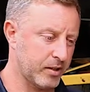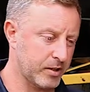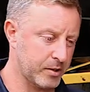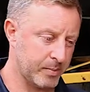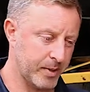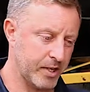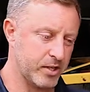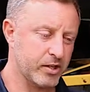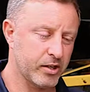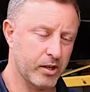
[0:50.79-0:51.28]

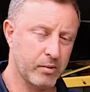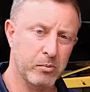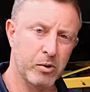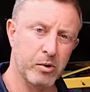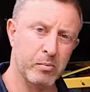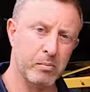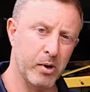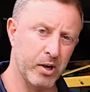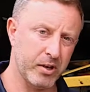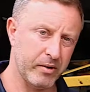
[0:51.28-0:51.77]
especially on
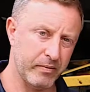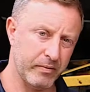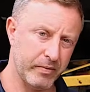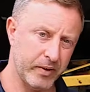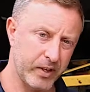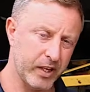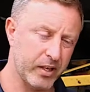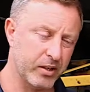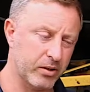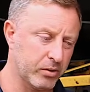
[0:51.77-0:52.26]
more modern
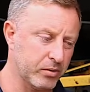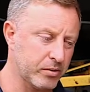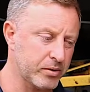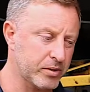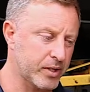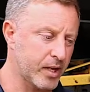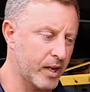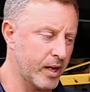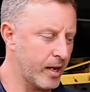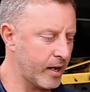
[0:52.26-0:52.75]

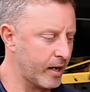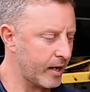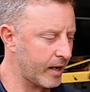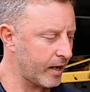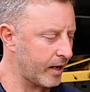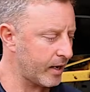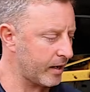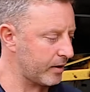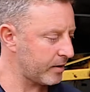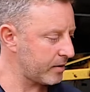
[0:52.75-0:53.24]
vehicles
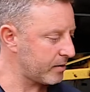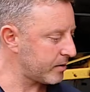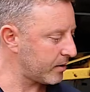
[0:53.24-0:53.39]
uh,